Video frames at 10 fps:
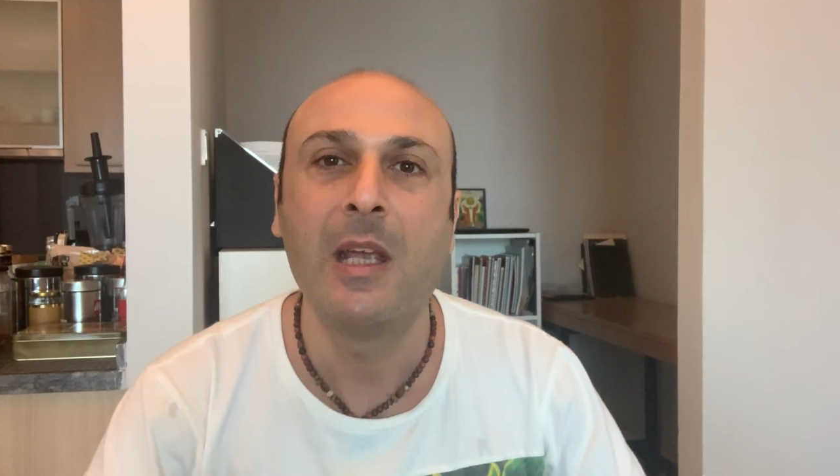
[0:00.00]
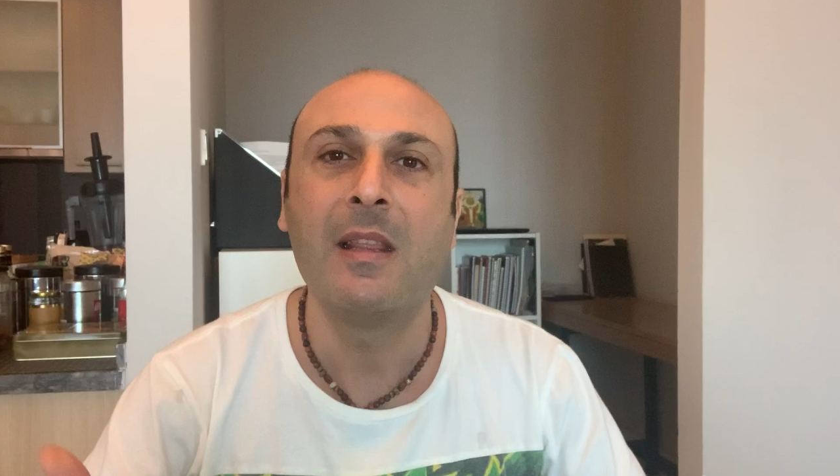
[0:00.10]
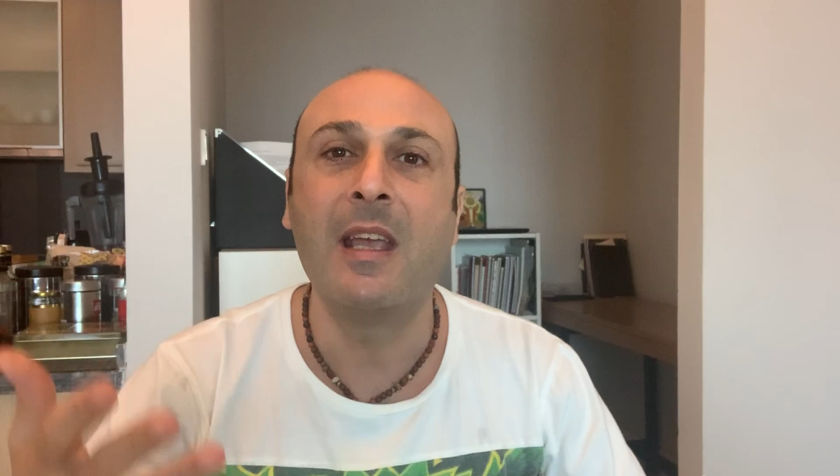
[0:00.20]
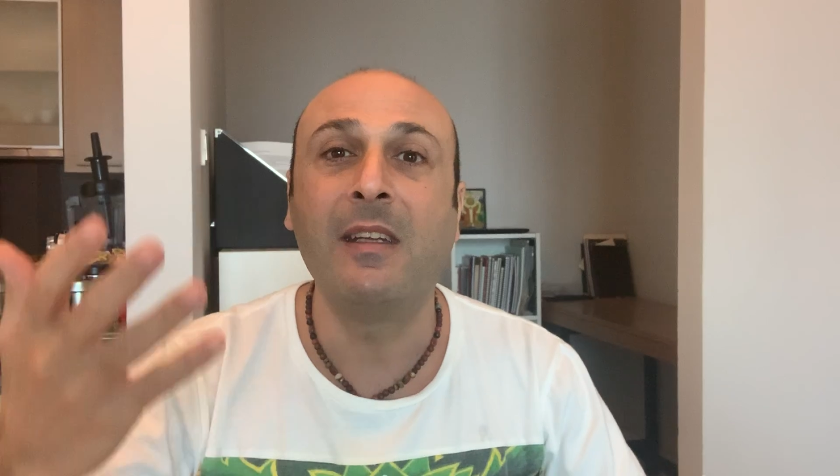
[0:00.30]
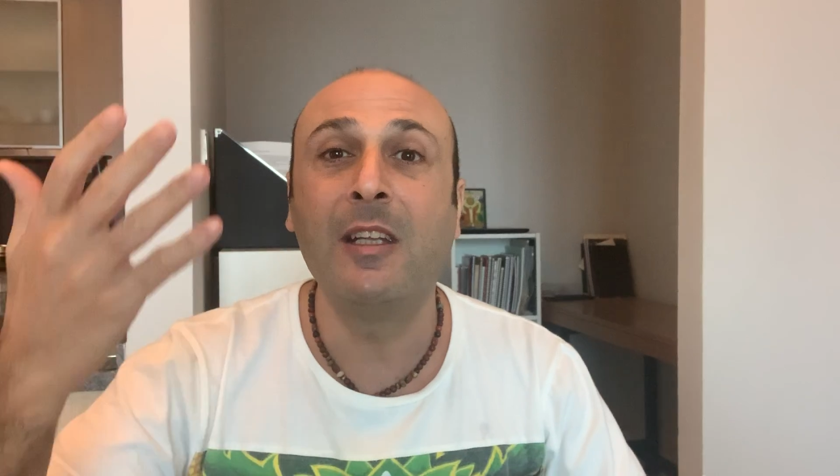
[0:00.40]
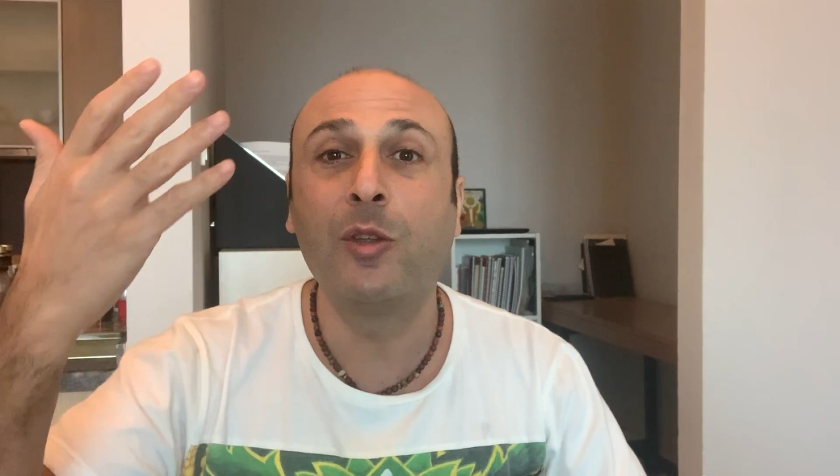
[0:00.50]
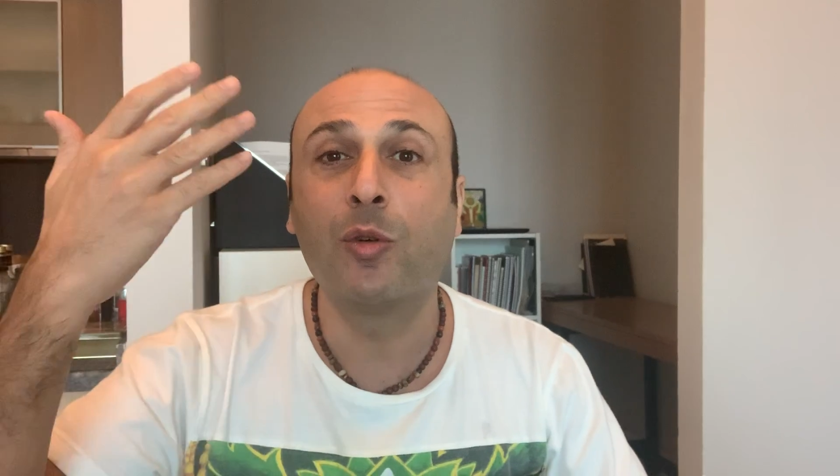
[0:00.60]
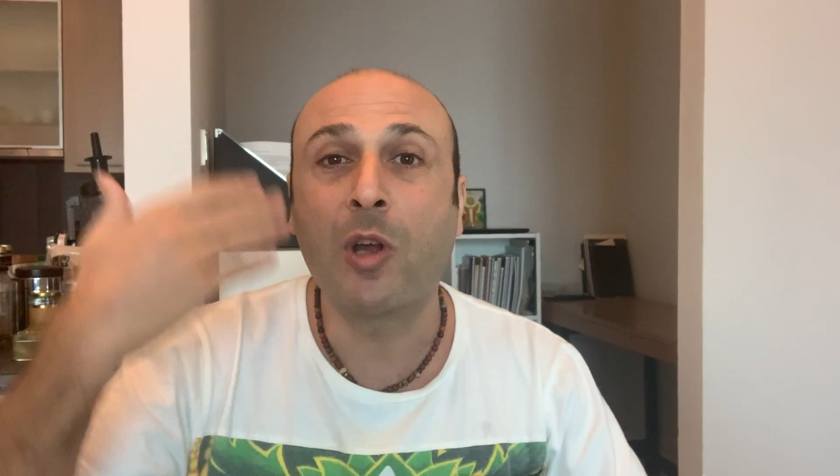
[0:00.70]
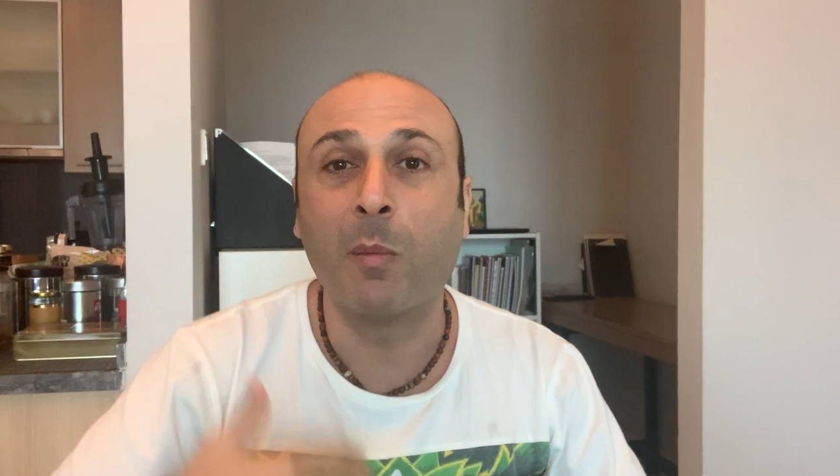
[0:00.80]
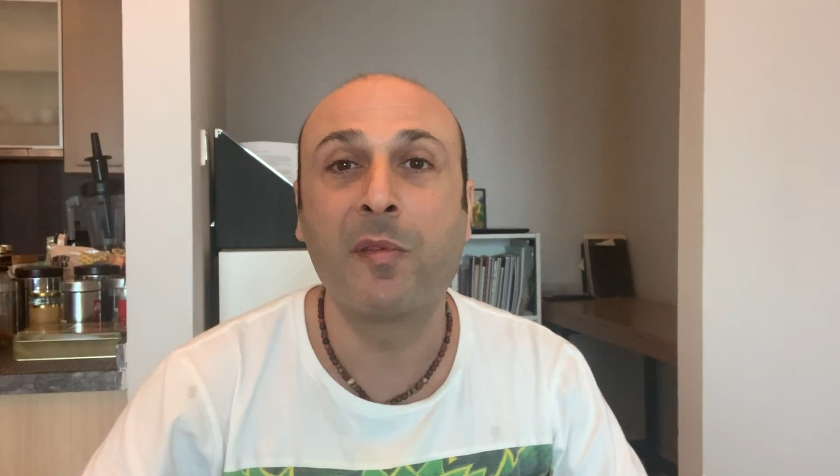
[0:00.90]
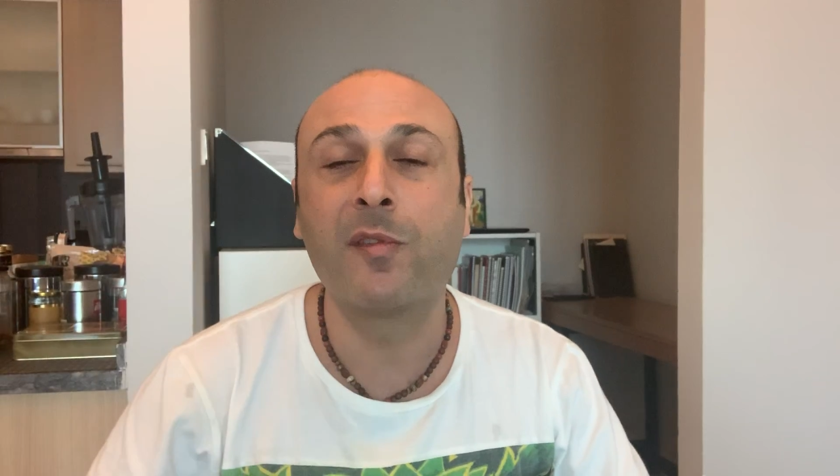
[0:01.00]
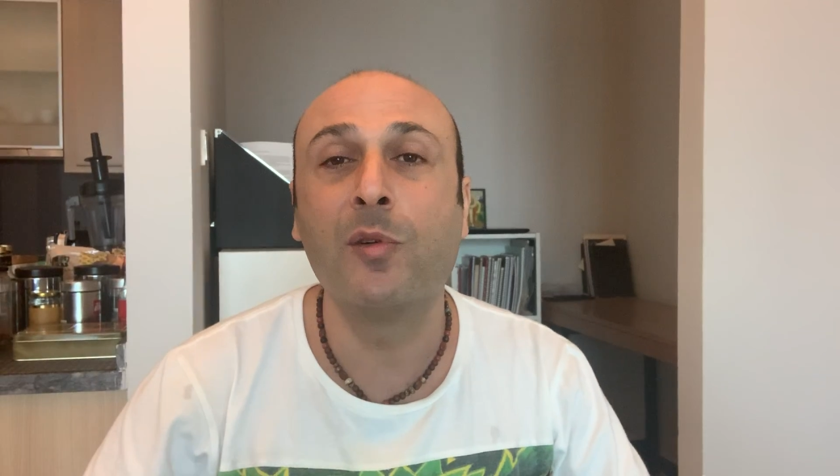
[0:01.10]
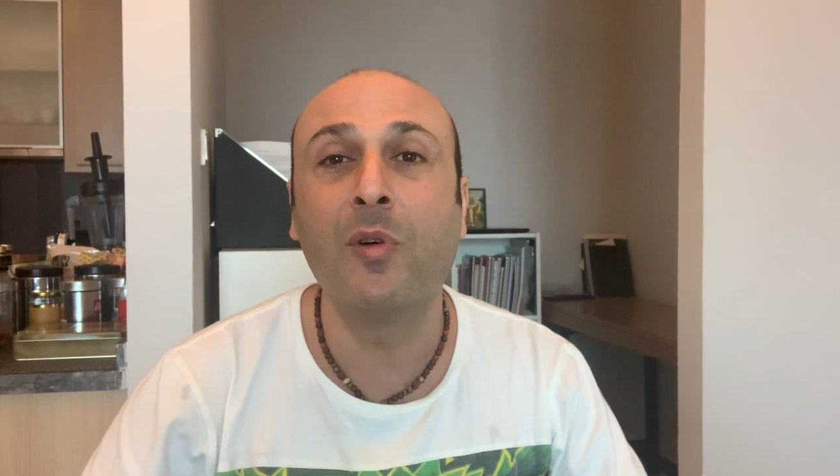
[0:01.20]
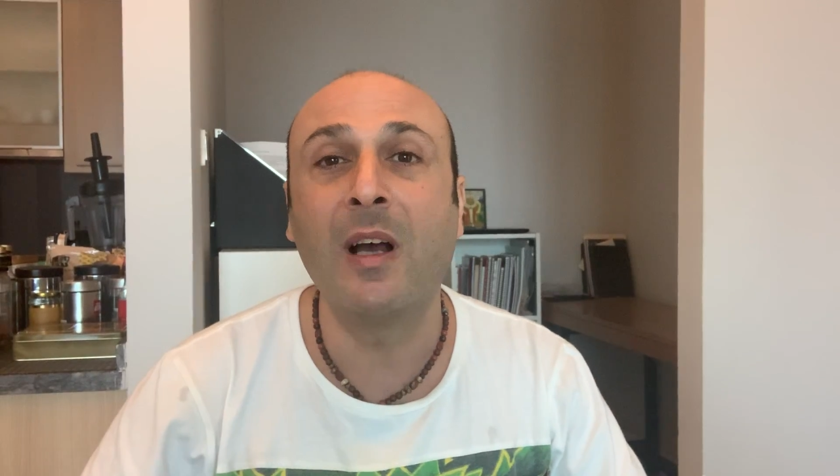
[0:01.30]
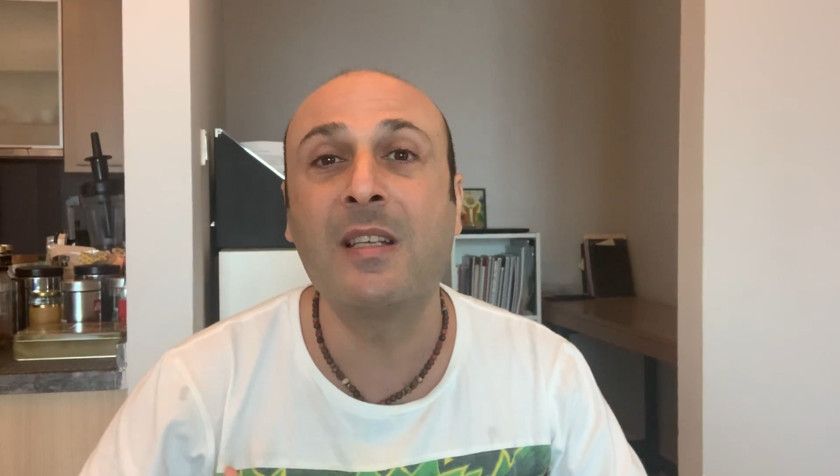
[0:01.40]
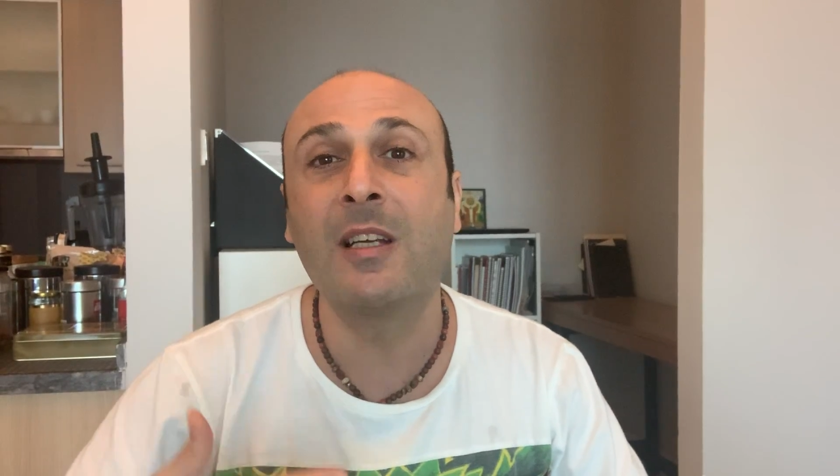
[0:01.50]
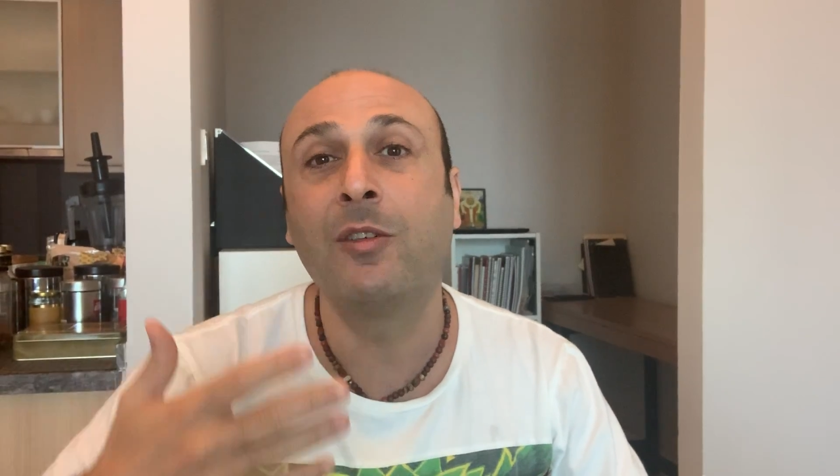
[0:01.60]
They need to come through us in